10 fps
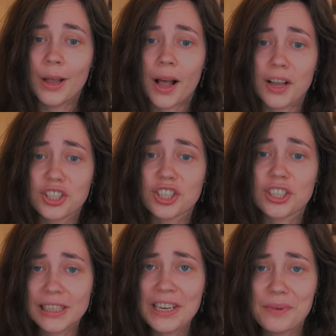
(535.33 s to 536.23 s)
as
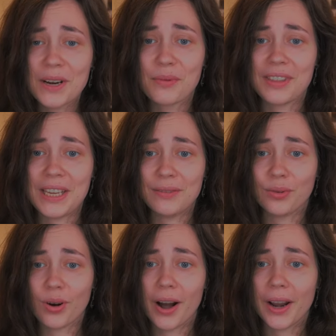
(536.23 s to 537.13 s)
sleeping with the
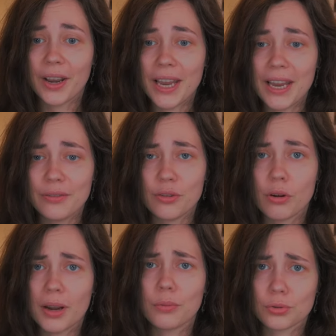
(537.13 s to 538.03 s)
evil guy, even though
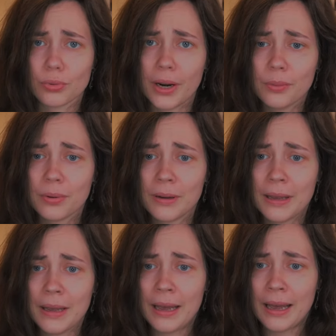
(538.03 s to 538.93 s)
it was rape.
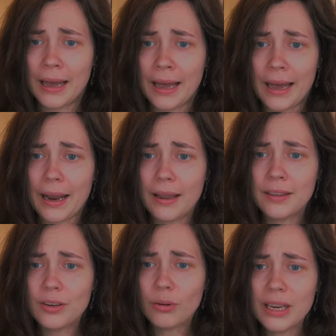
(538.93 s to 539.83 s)
And
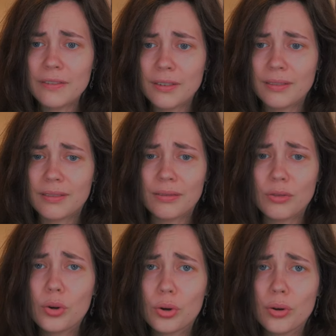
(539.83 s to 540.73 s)
then not even
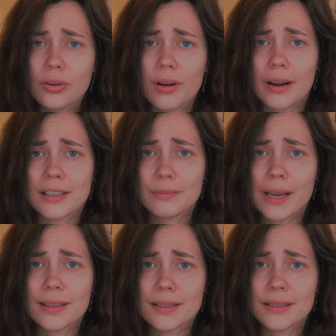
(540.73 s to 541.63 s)
the good guys
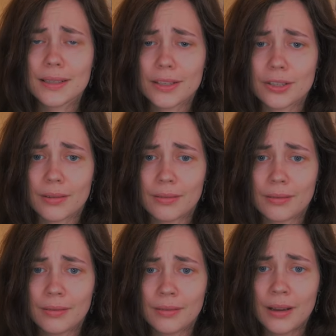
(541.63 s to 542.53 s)
make this distinction.
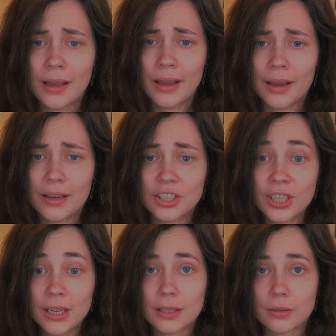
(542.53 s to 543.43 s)

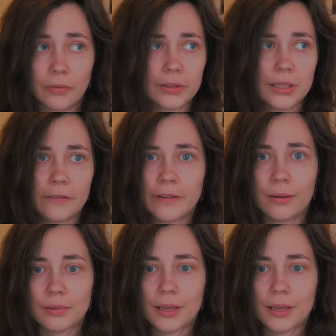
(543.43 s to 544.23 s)
She is obviously found